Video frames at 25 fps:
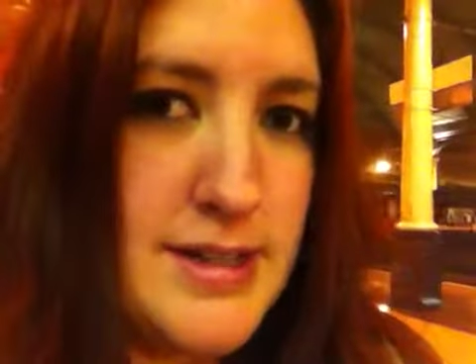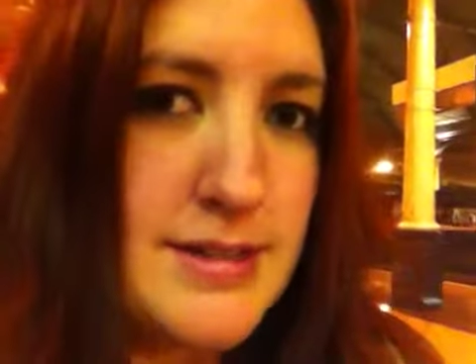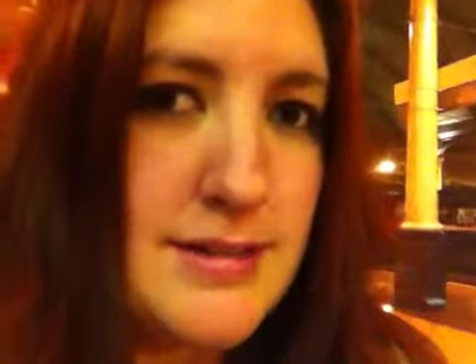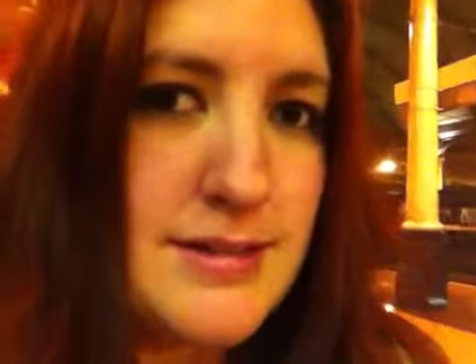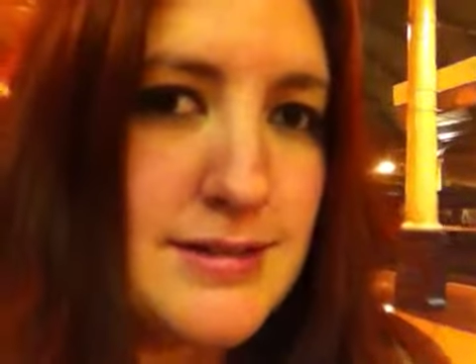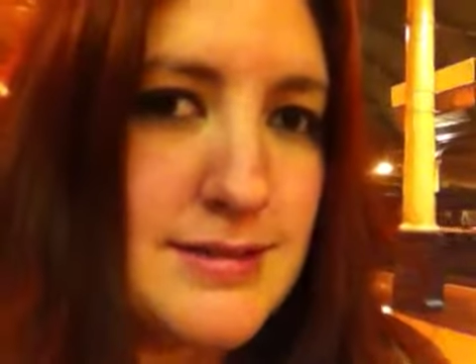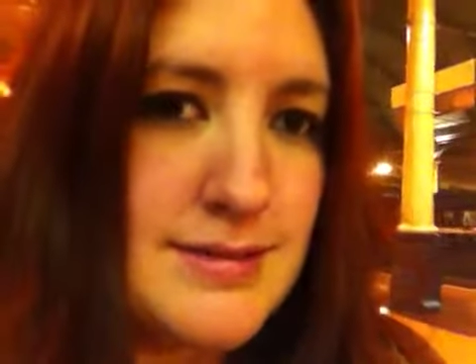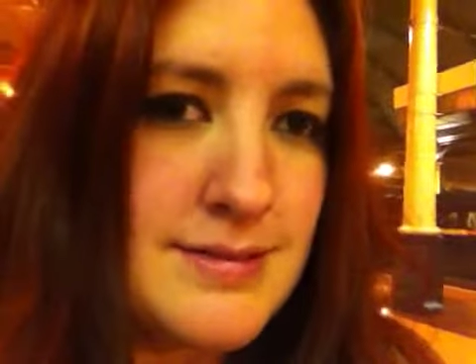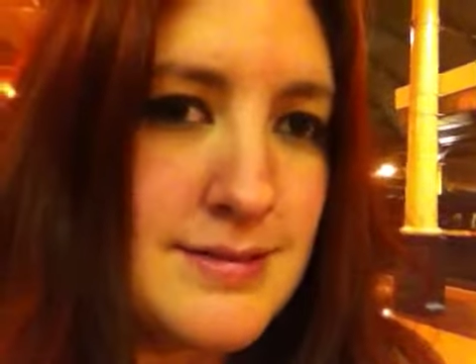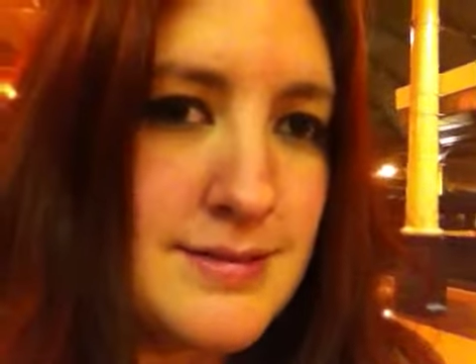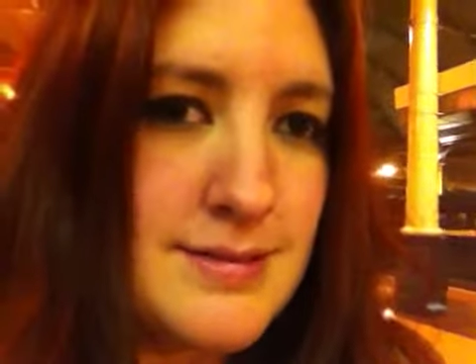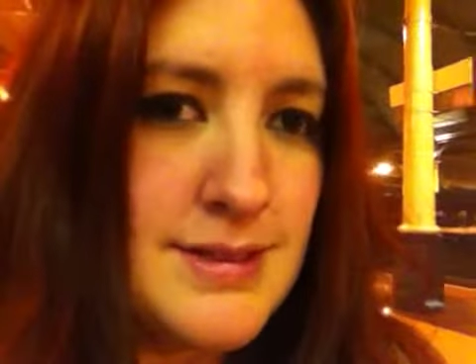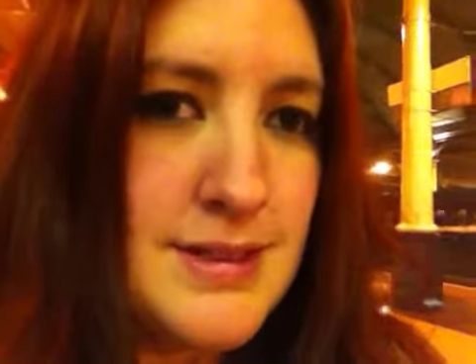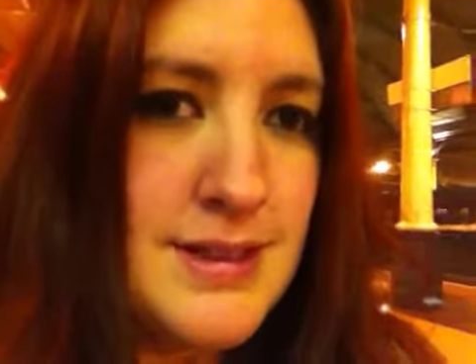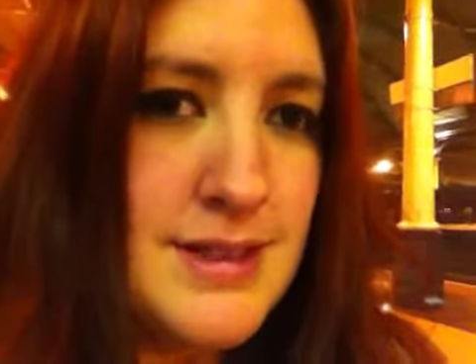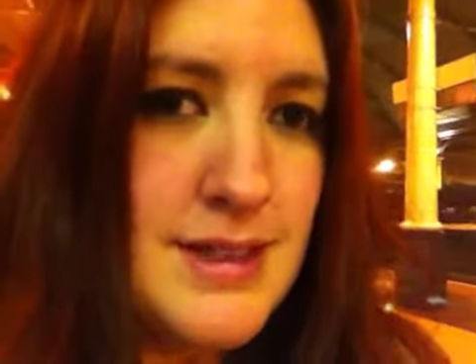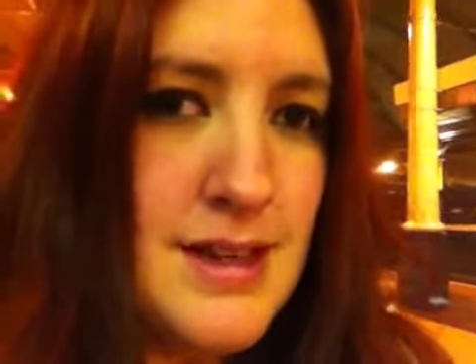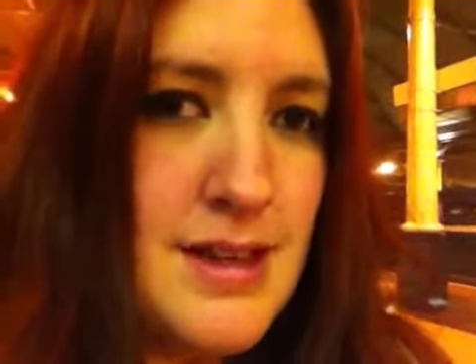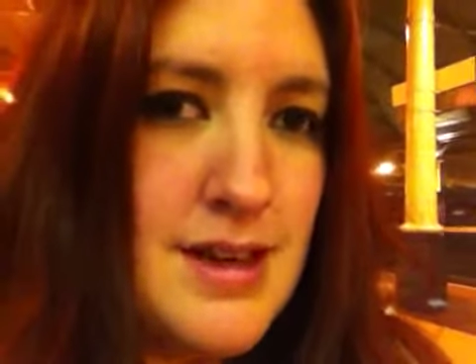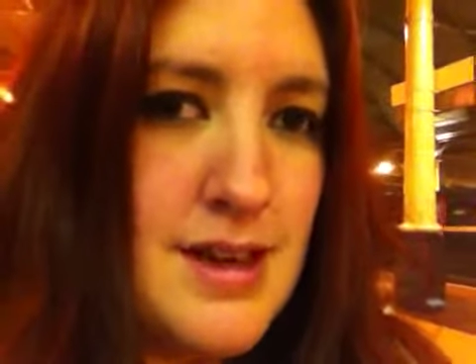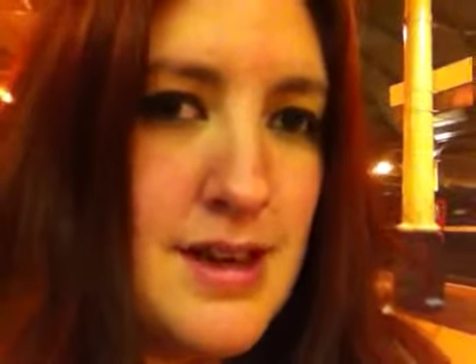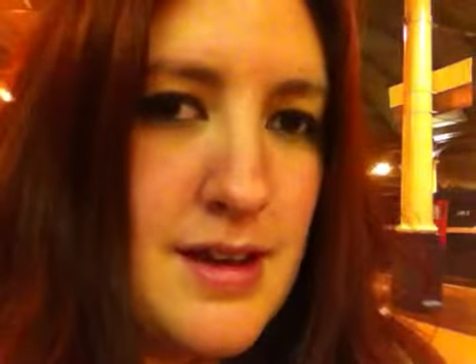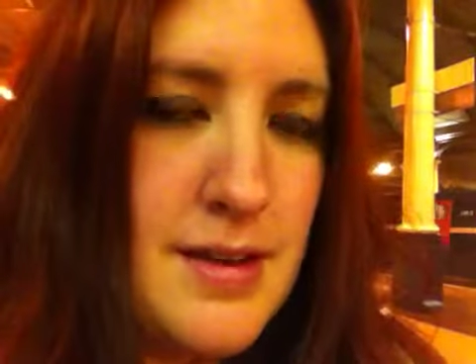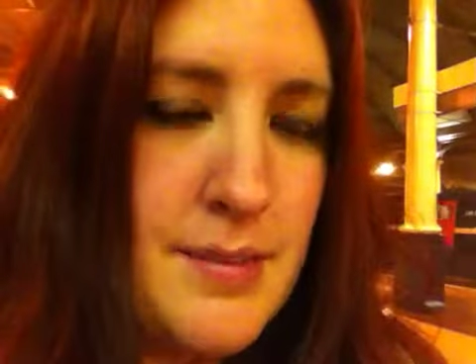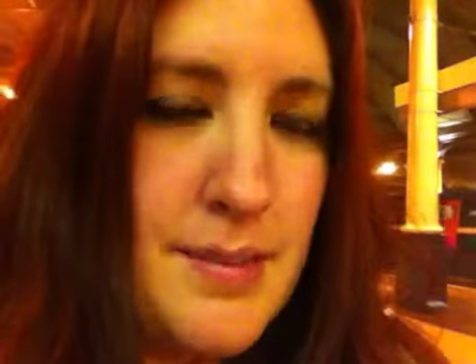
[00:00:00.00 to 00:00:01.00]

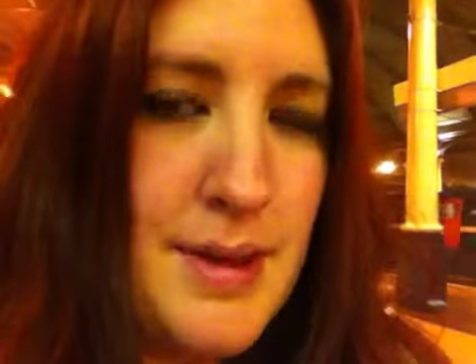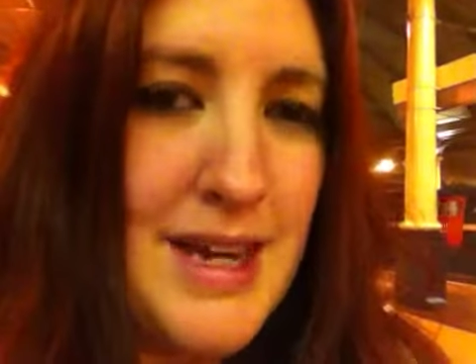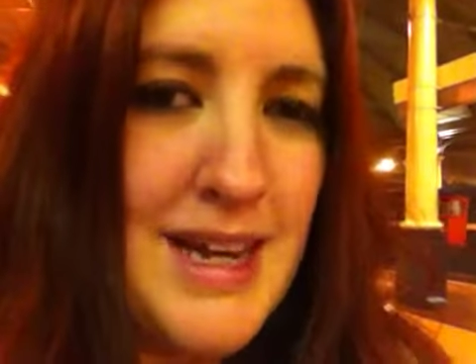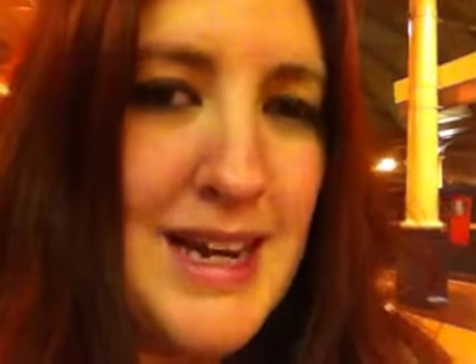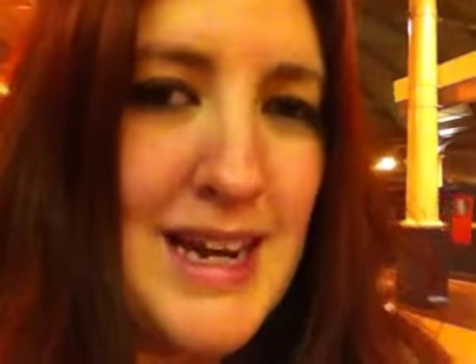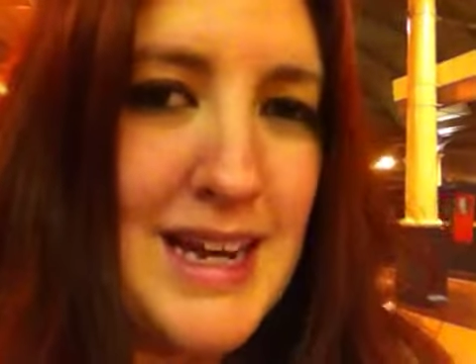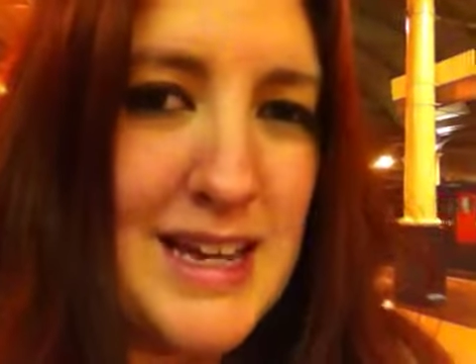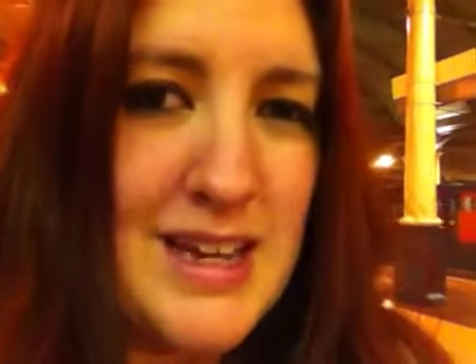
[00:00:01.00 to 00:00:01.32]
I mean,